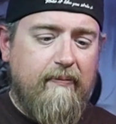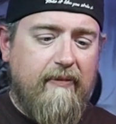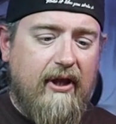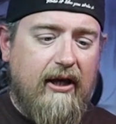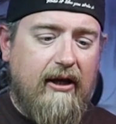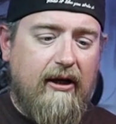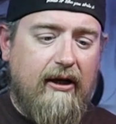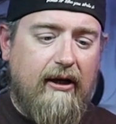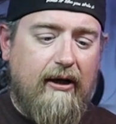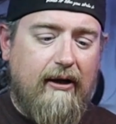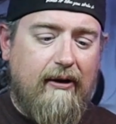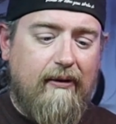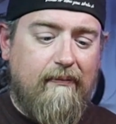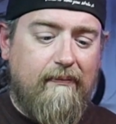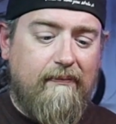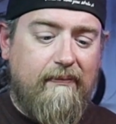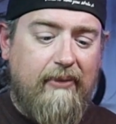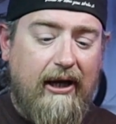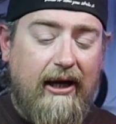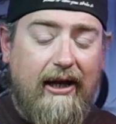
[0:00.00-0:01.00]

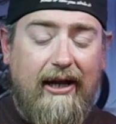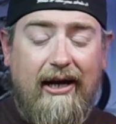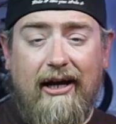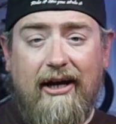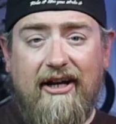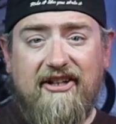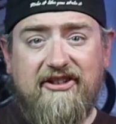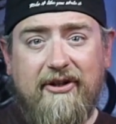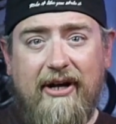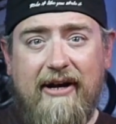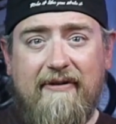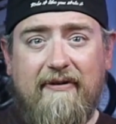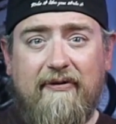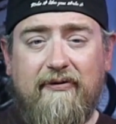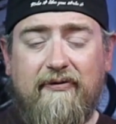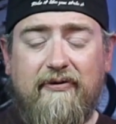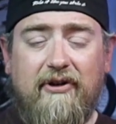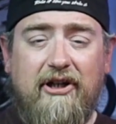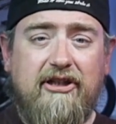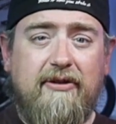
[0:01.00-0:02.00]
but I also have a
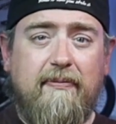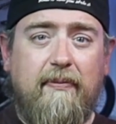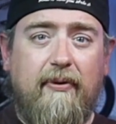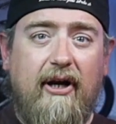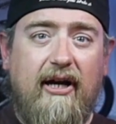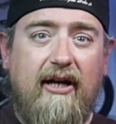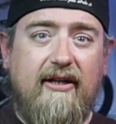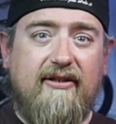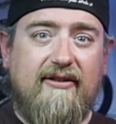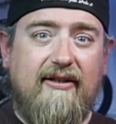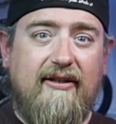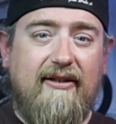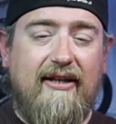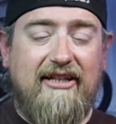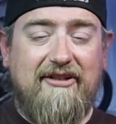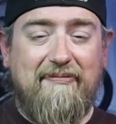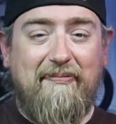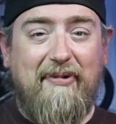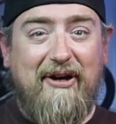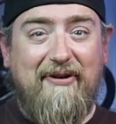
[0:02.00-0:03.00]
French press, and
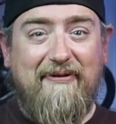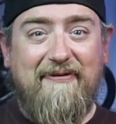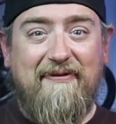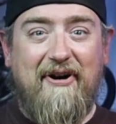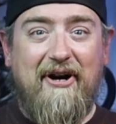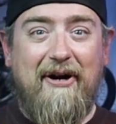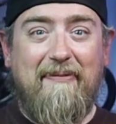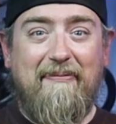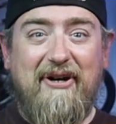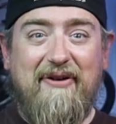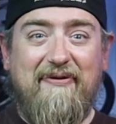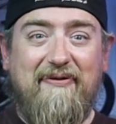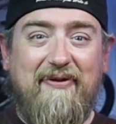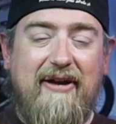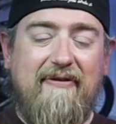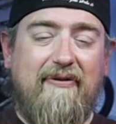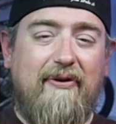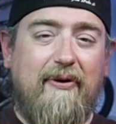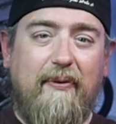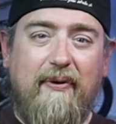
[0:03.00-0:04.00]
that's by far my
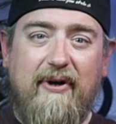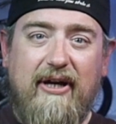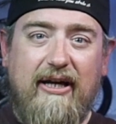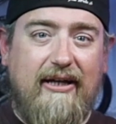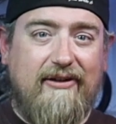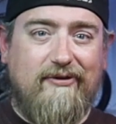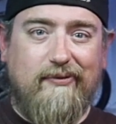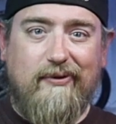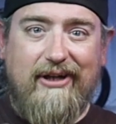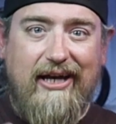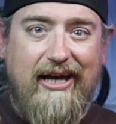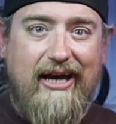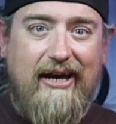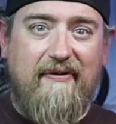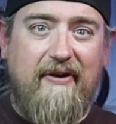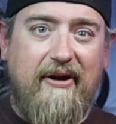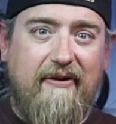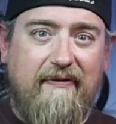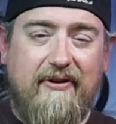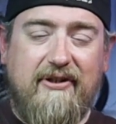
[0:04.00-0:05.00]
favorite way. That's what I
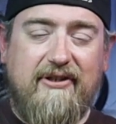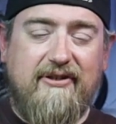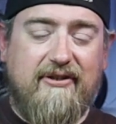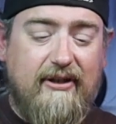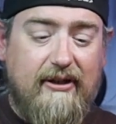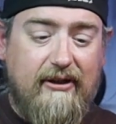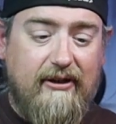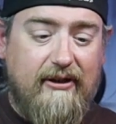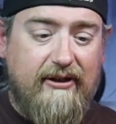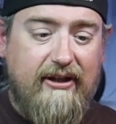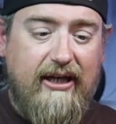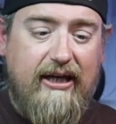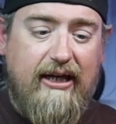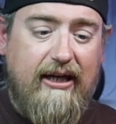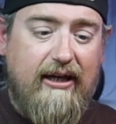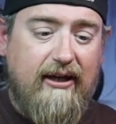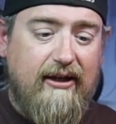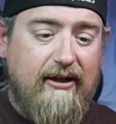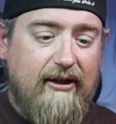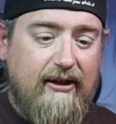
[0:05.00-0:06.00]
have every single
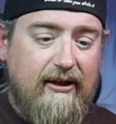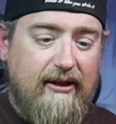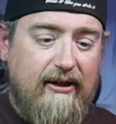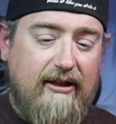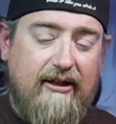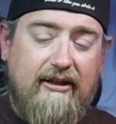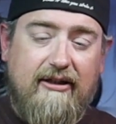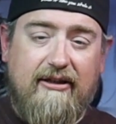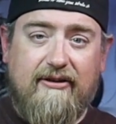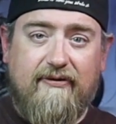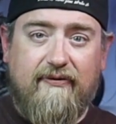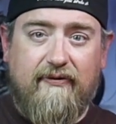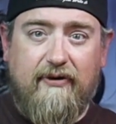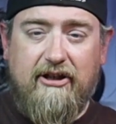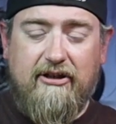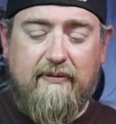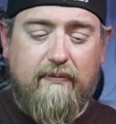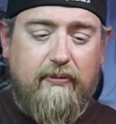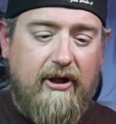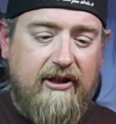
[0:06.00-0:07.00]
day, is
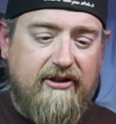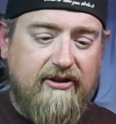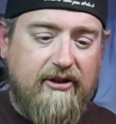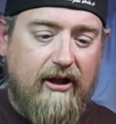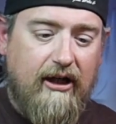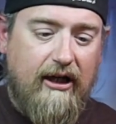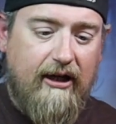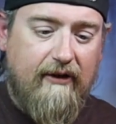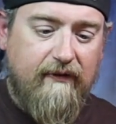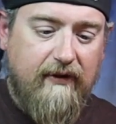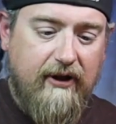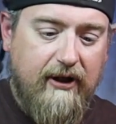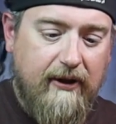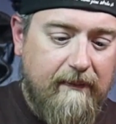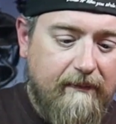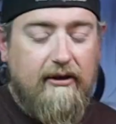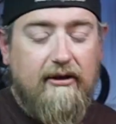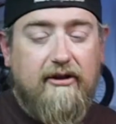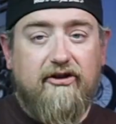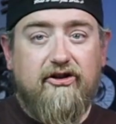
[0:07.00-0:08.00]
French press coffee.
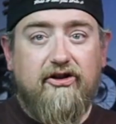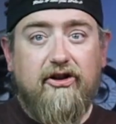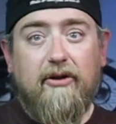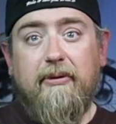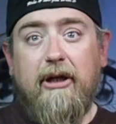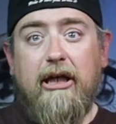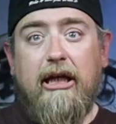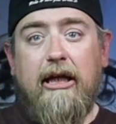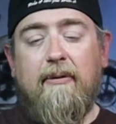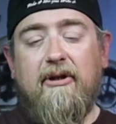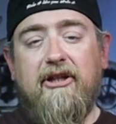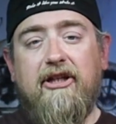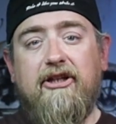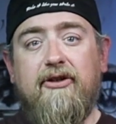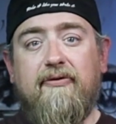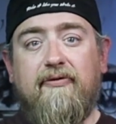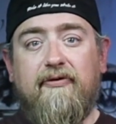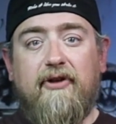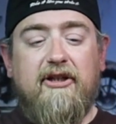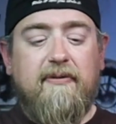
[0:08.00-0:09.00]
So being able to
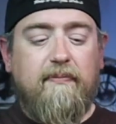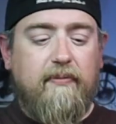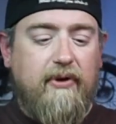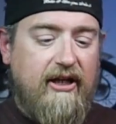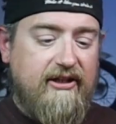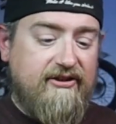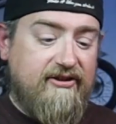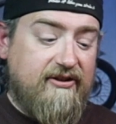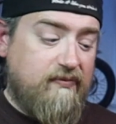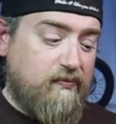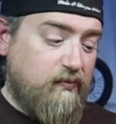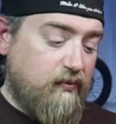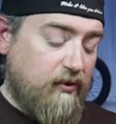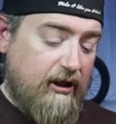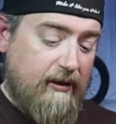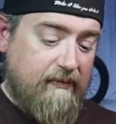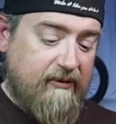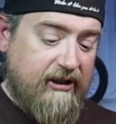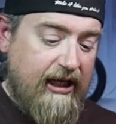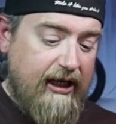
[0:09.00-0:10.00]
do French press
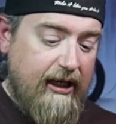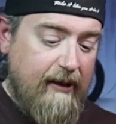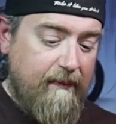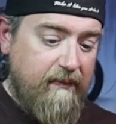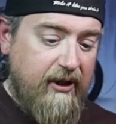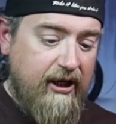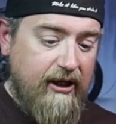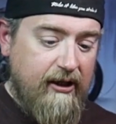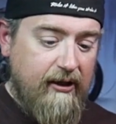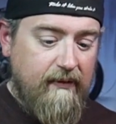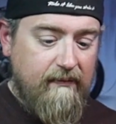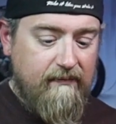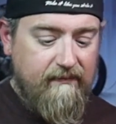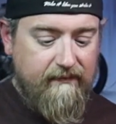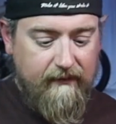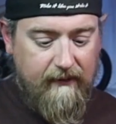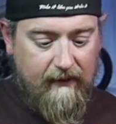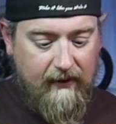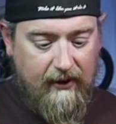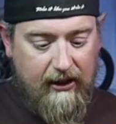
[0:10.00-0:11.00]
while I'm camping
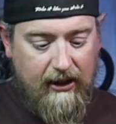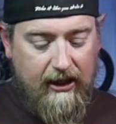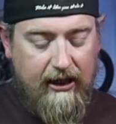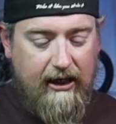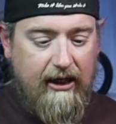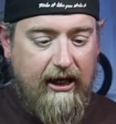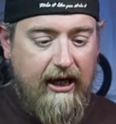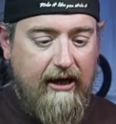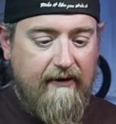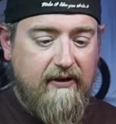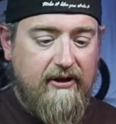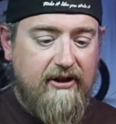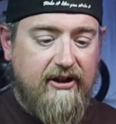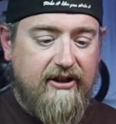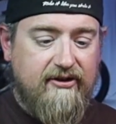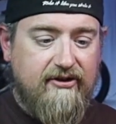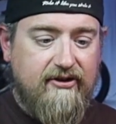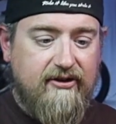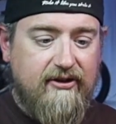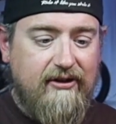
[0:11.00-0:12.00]
and having
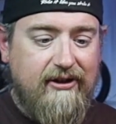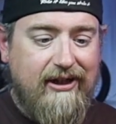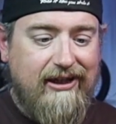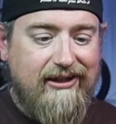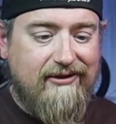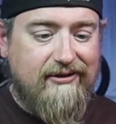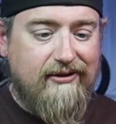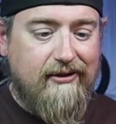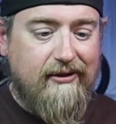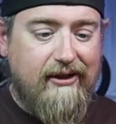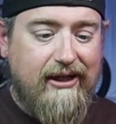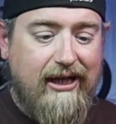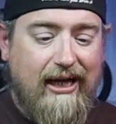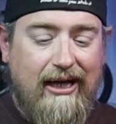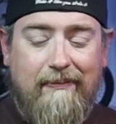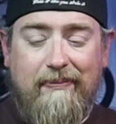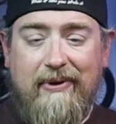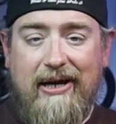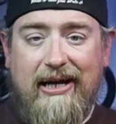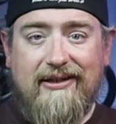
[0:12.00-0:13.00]
this nice little
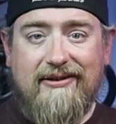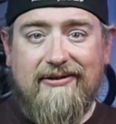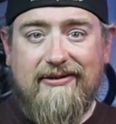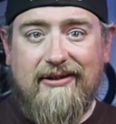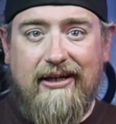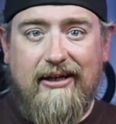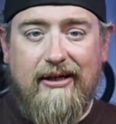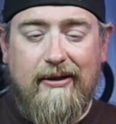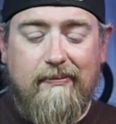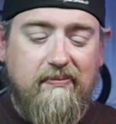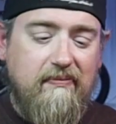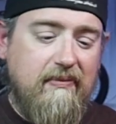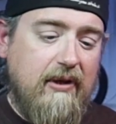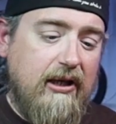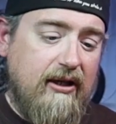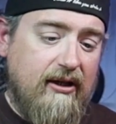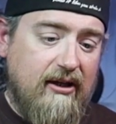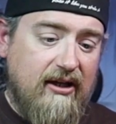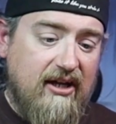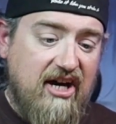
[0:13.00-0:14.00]
compact setup,
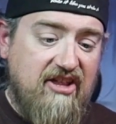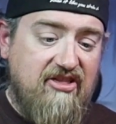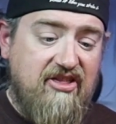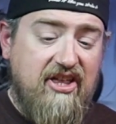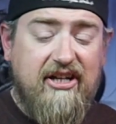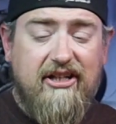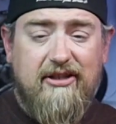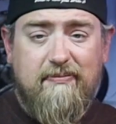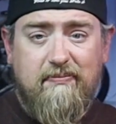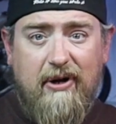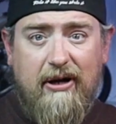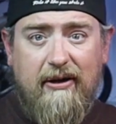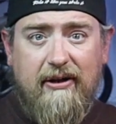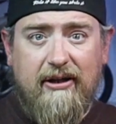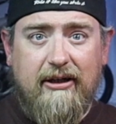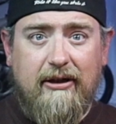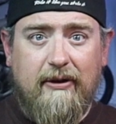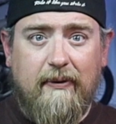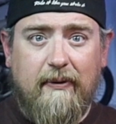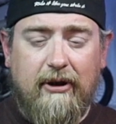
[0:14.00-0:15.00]
I think it's
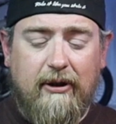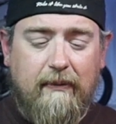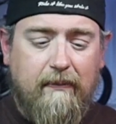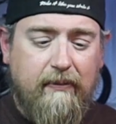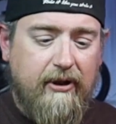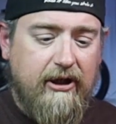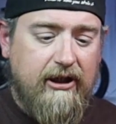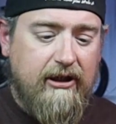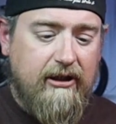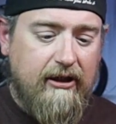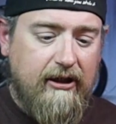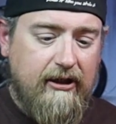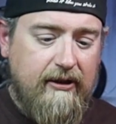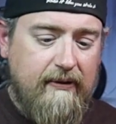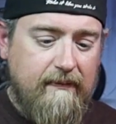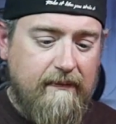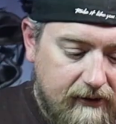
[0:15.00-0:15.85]
probably going to work pretty good.